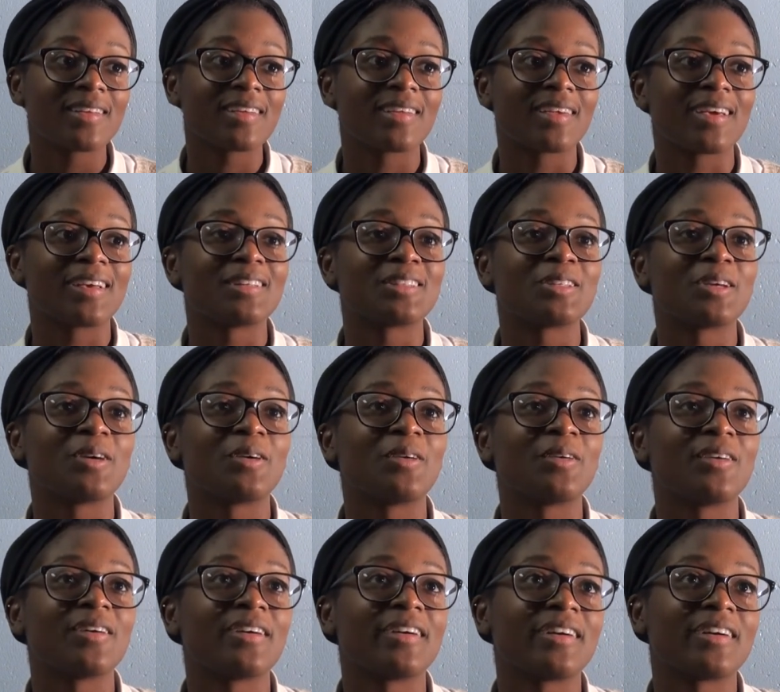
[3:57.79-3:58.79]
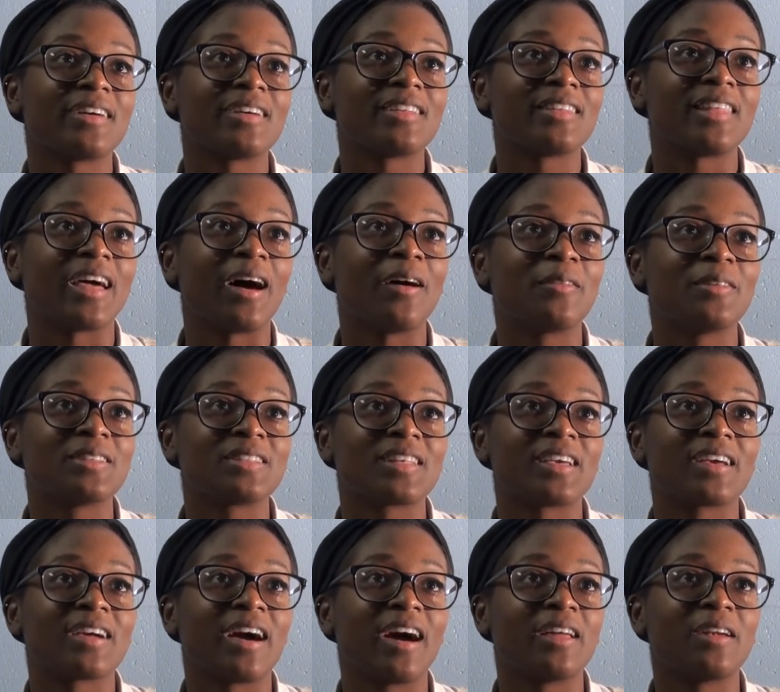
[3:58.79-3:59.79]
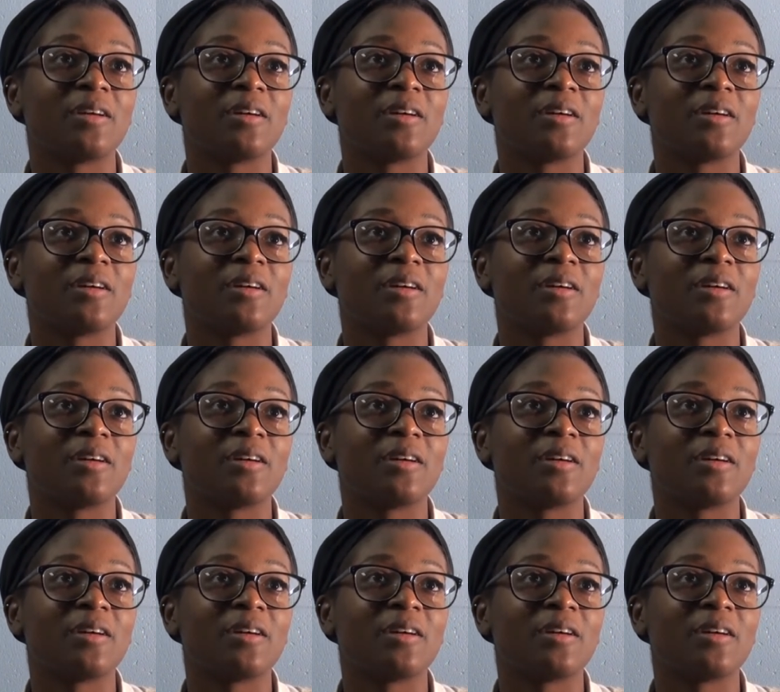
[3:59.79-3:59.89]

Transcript: Yeah, so that was like kind